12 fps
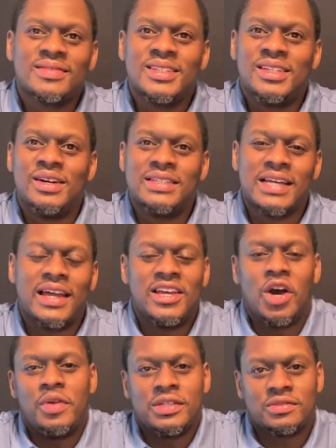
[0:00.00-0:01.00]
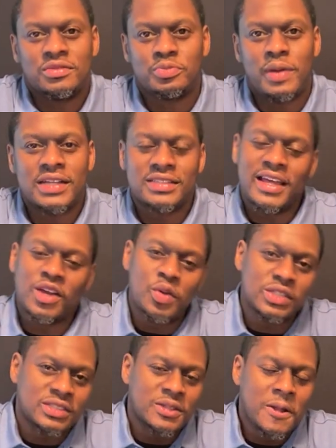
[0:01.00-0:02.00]
You know, that's how they always respond to that
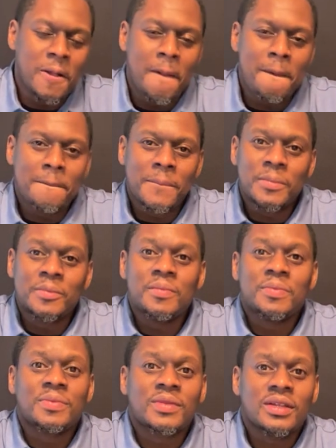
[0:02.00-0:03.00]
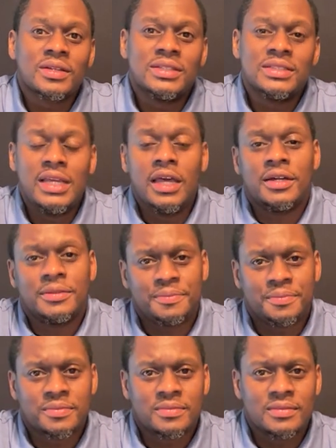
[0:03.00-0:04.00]
question. So my question is, out of
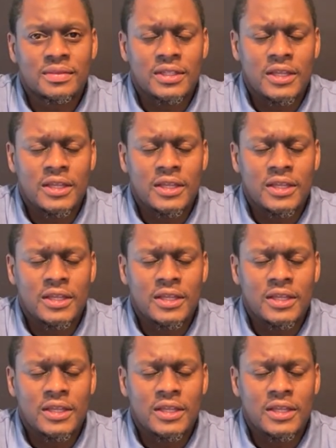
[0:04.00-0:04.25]
curiosity,